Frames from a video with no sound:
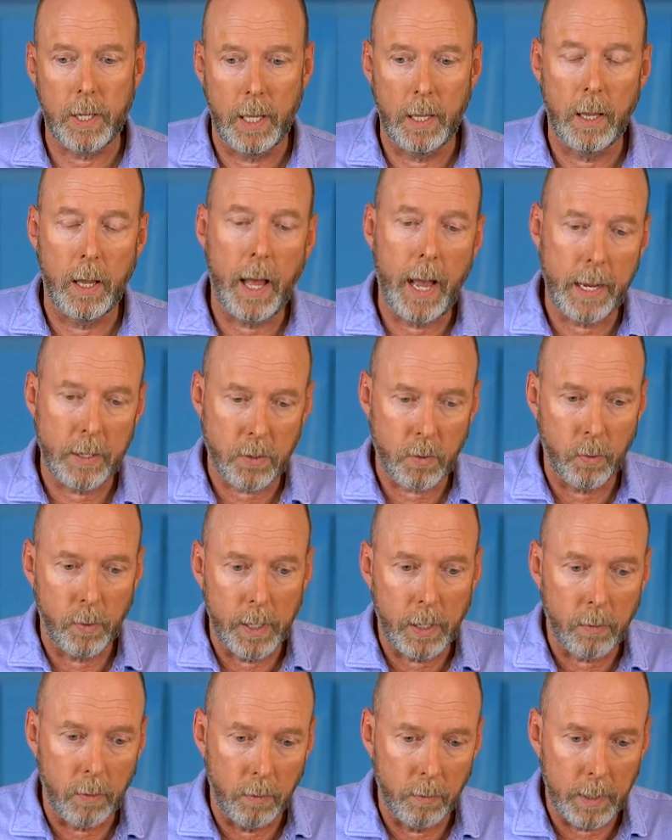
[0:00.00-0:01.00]
And last
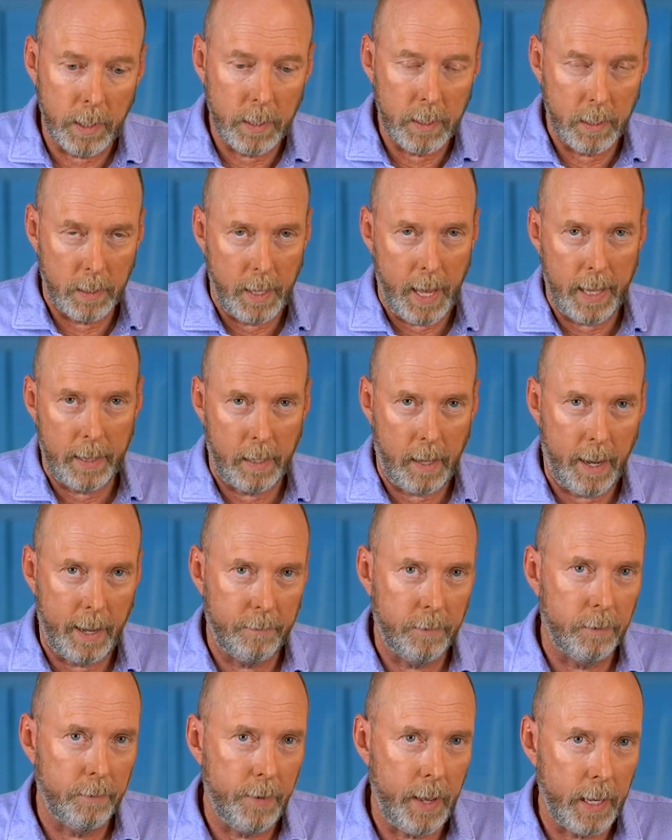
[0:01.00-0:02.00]
week when we did that
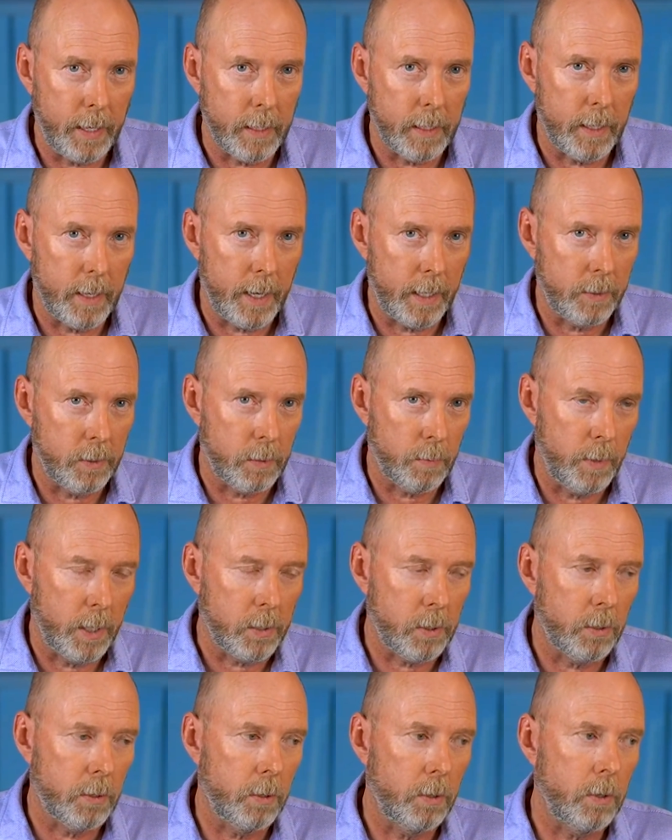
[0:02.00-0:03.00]
live event that I just
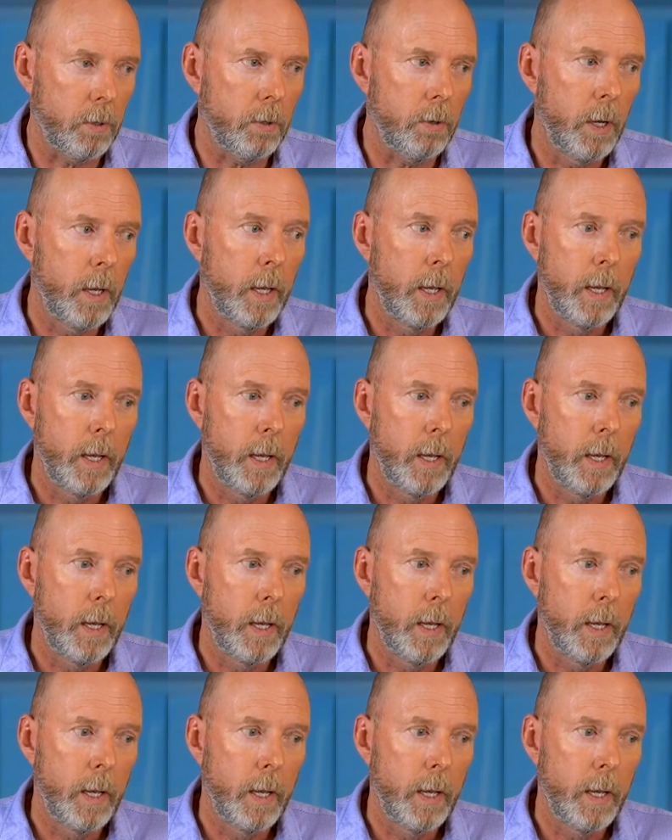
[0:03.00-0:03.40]
mentioned to you,